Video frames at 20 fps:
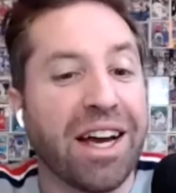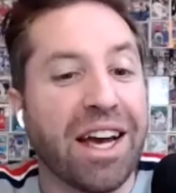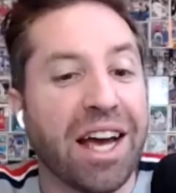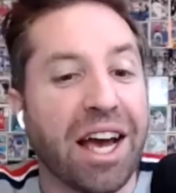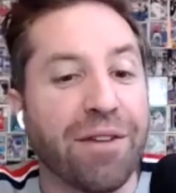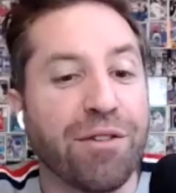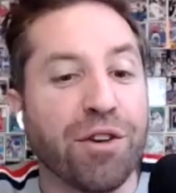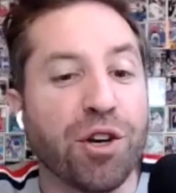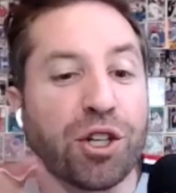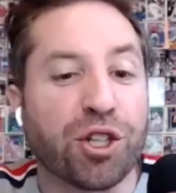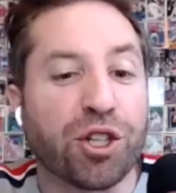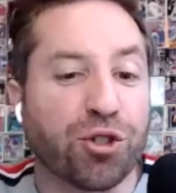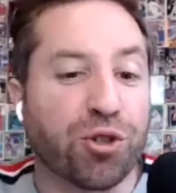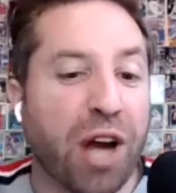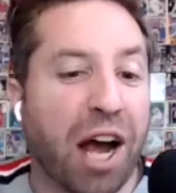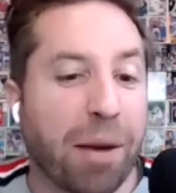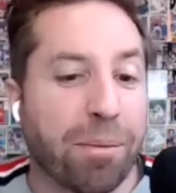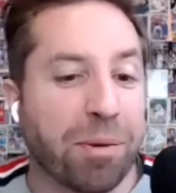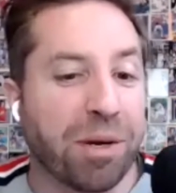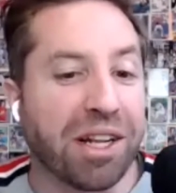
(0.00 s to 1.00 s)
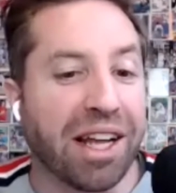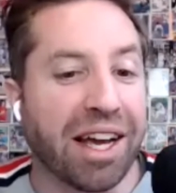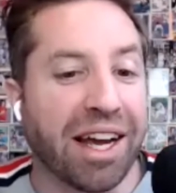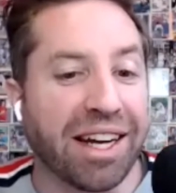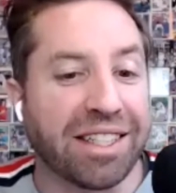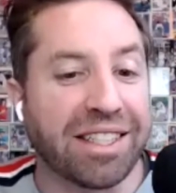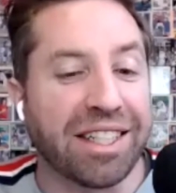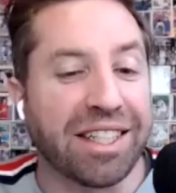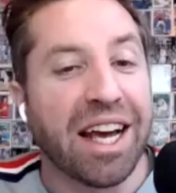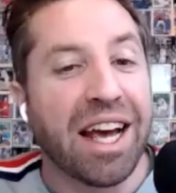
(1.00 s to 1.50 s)
If you
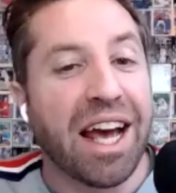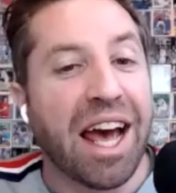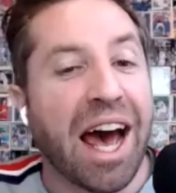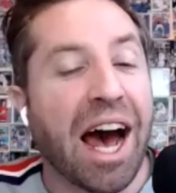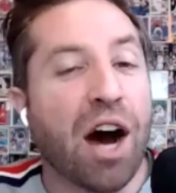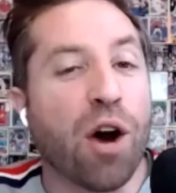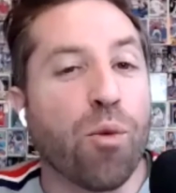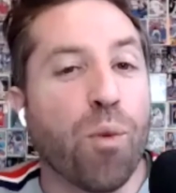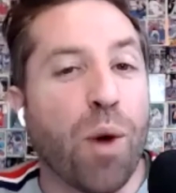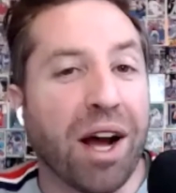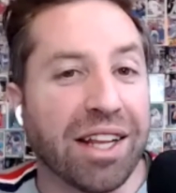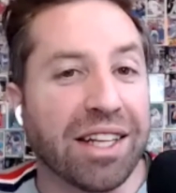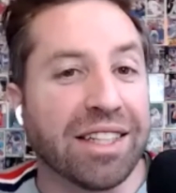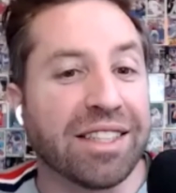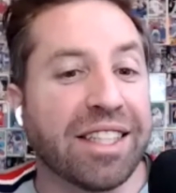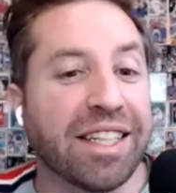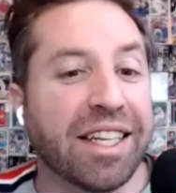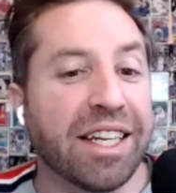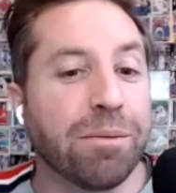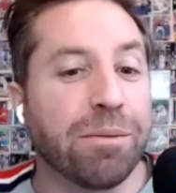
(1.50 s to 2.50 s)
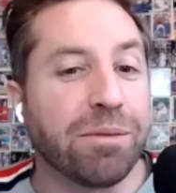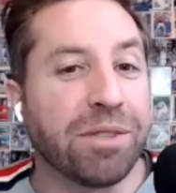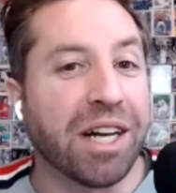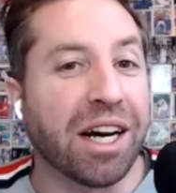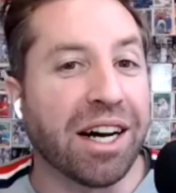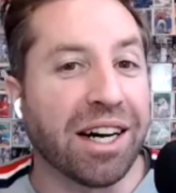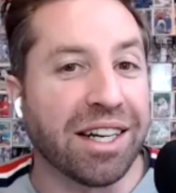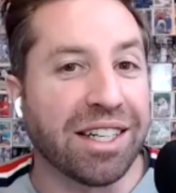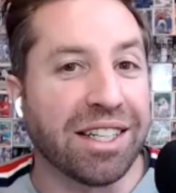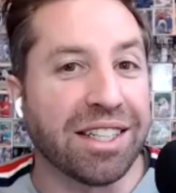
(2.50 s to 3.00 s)
extrapolate how well a team
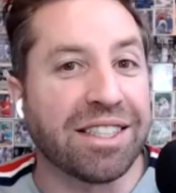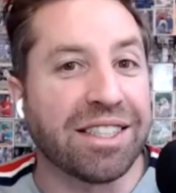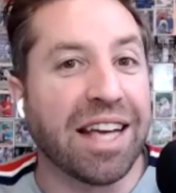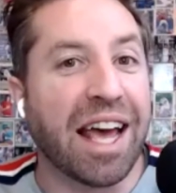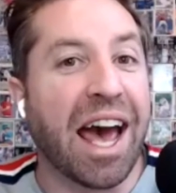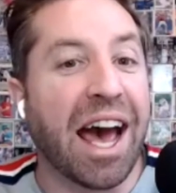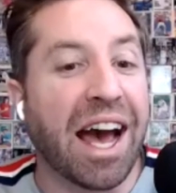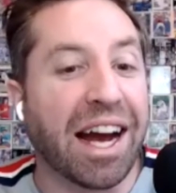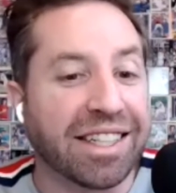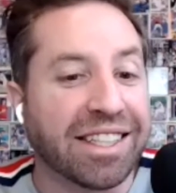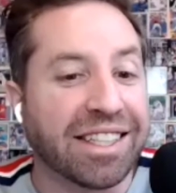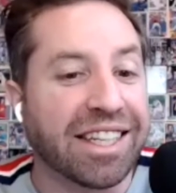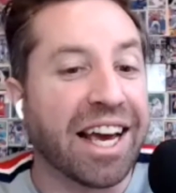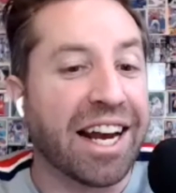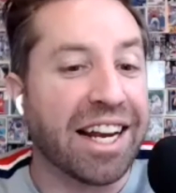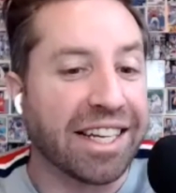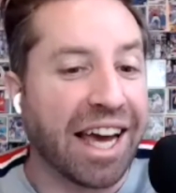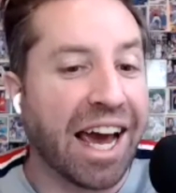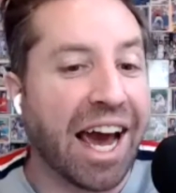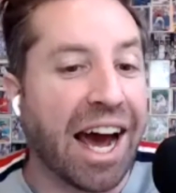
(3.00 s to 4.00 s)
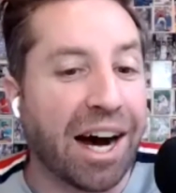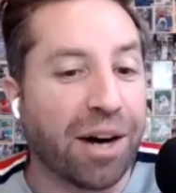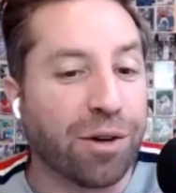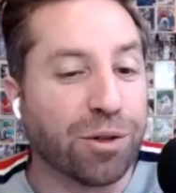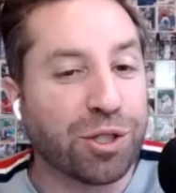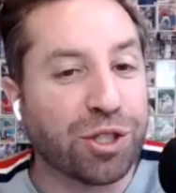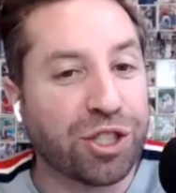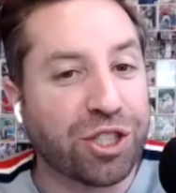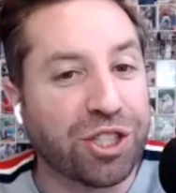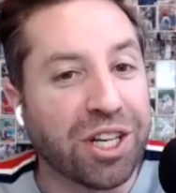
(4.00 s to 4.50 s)
does at getting
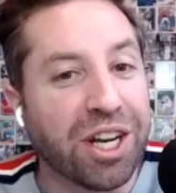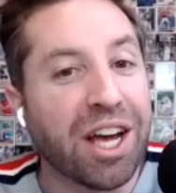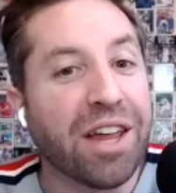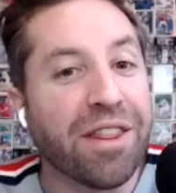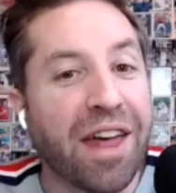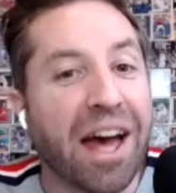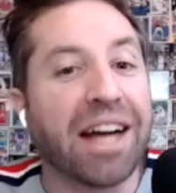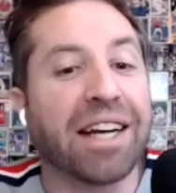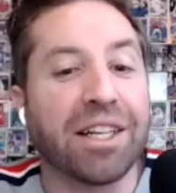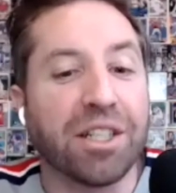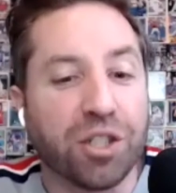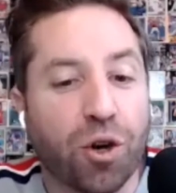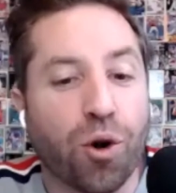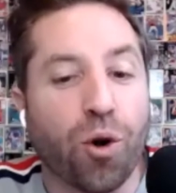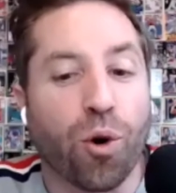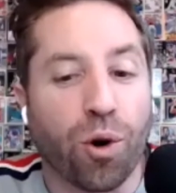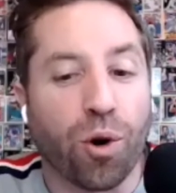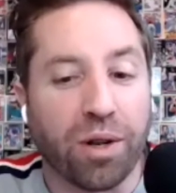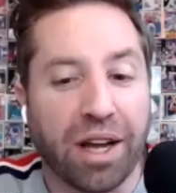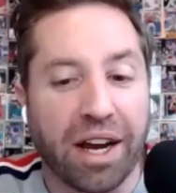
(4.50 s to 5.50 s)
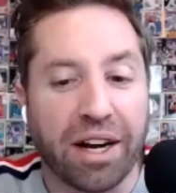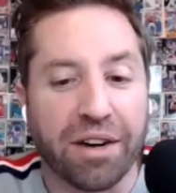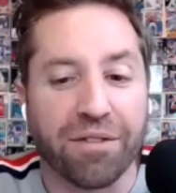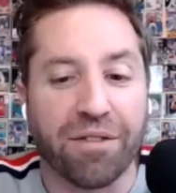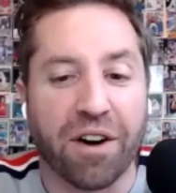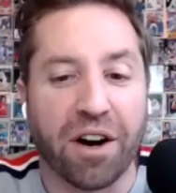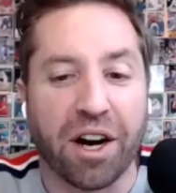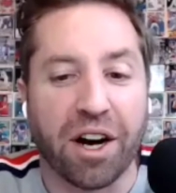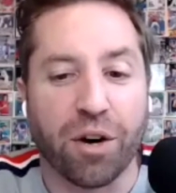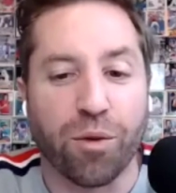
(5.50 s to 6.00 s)
outs, that can correlate
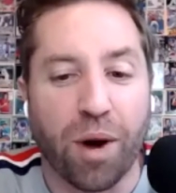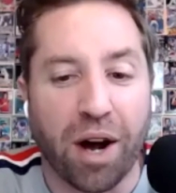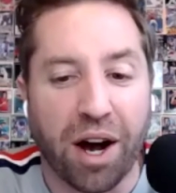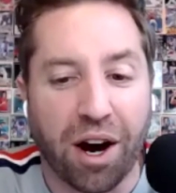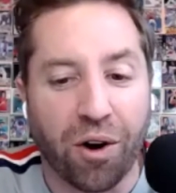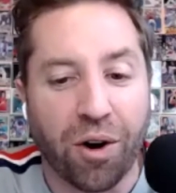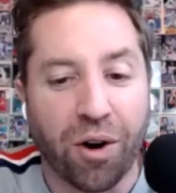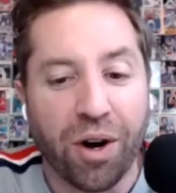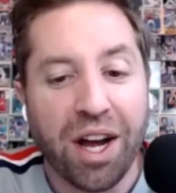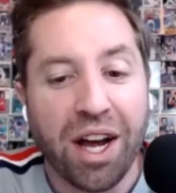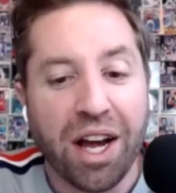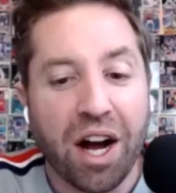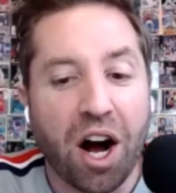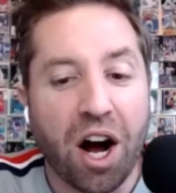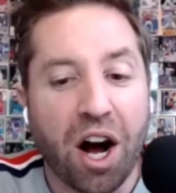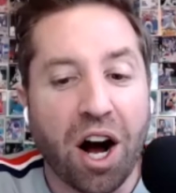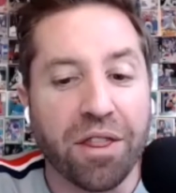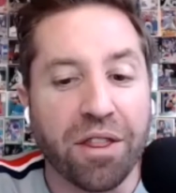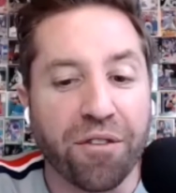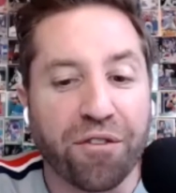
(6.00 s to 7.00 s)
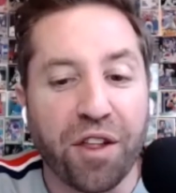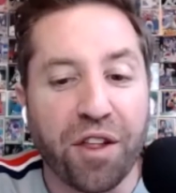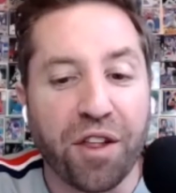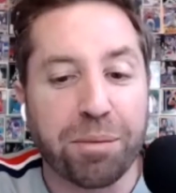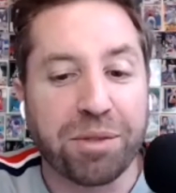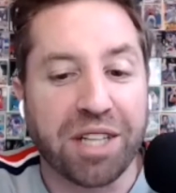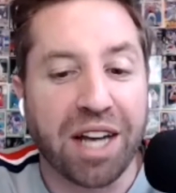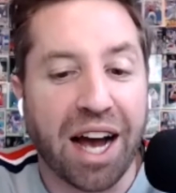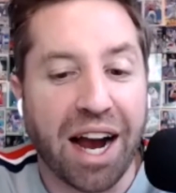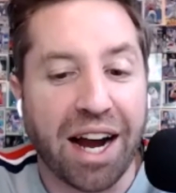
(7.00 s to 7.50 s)
very well. On the flip
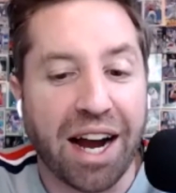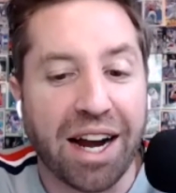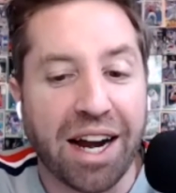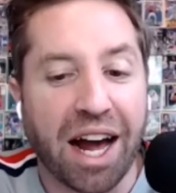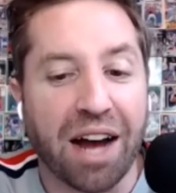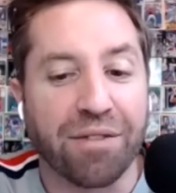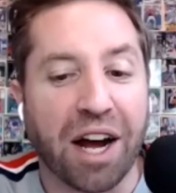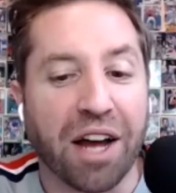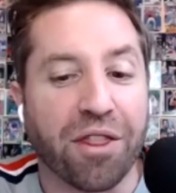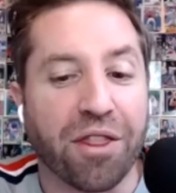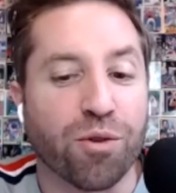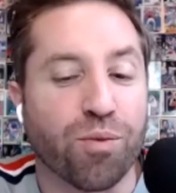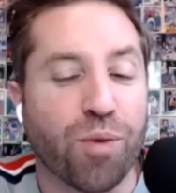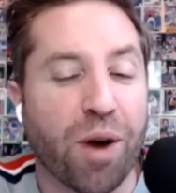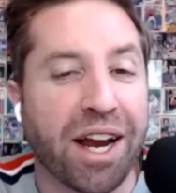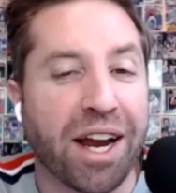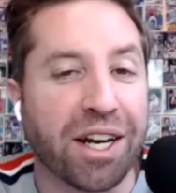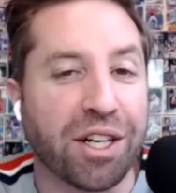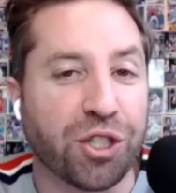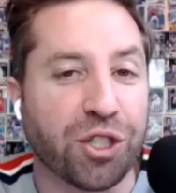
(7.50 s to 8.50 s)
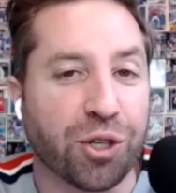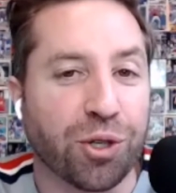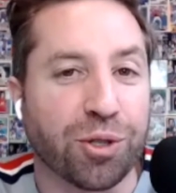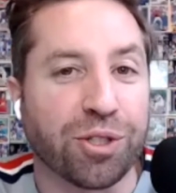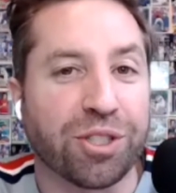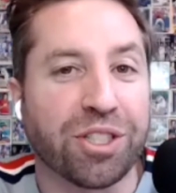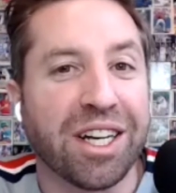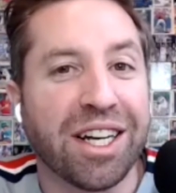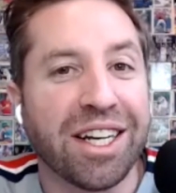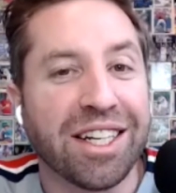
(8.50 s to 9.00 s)
side, I've got the
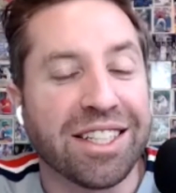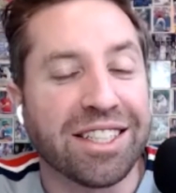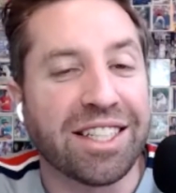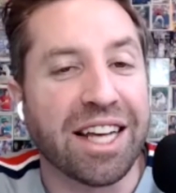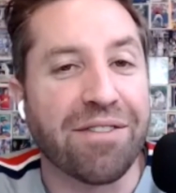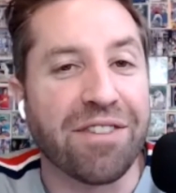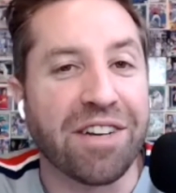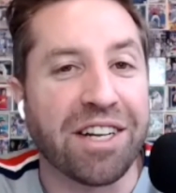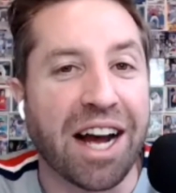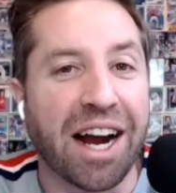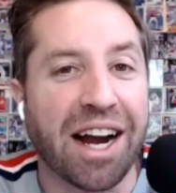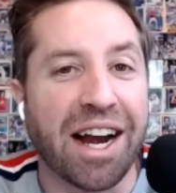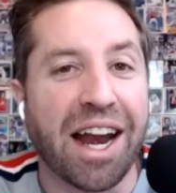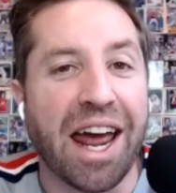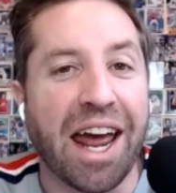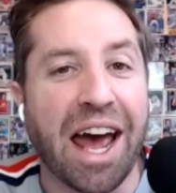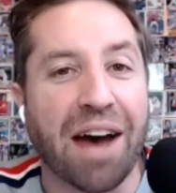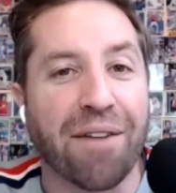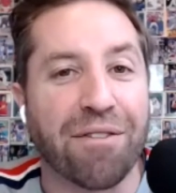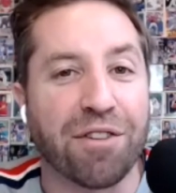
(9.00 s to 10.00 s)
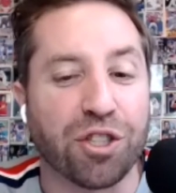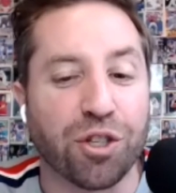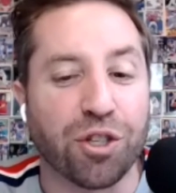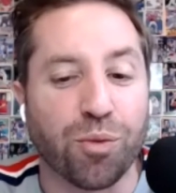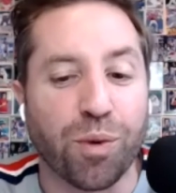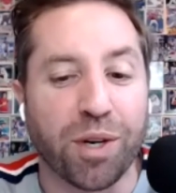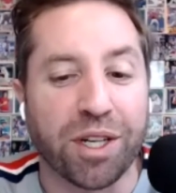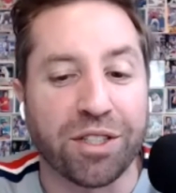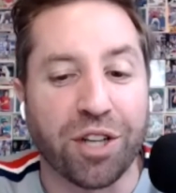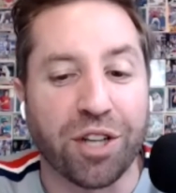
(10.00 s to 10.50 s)
Rangers seventy-nine and a half is the
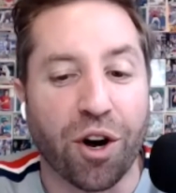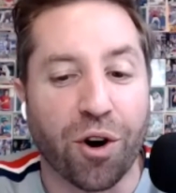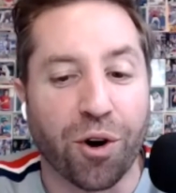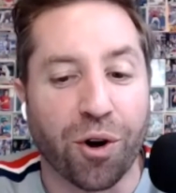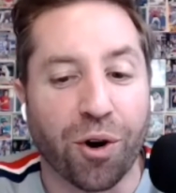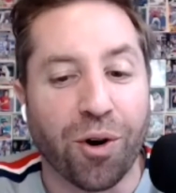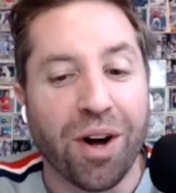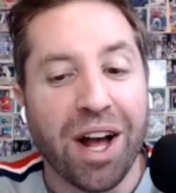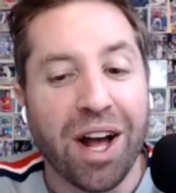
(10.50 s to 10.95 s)
win total.